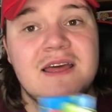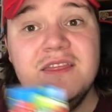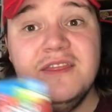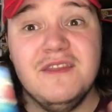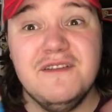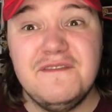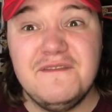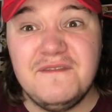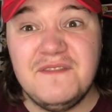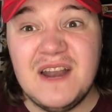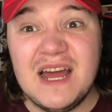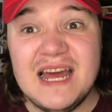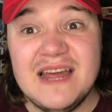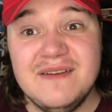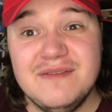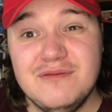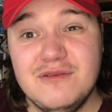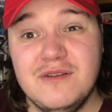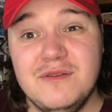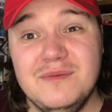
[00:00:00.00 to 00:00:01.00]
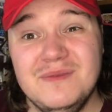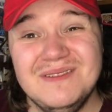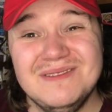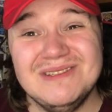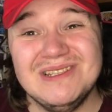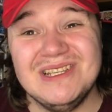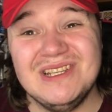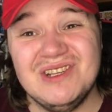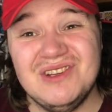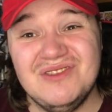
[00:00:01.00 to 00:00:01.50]
The flavour of them
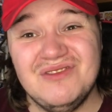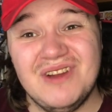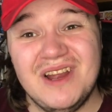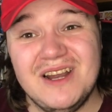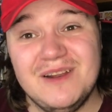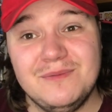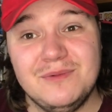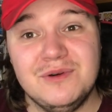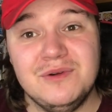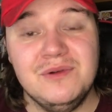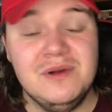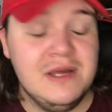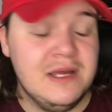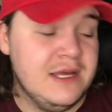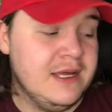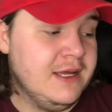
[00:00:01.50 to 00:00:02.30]
is incredible.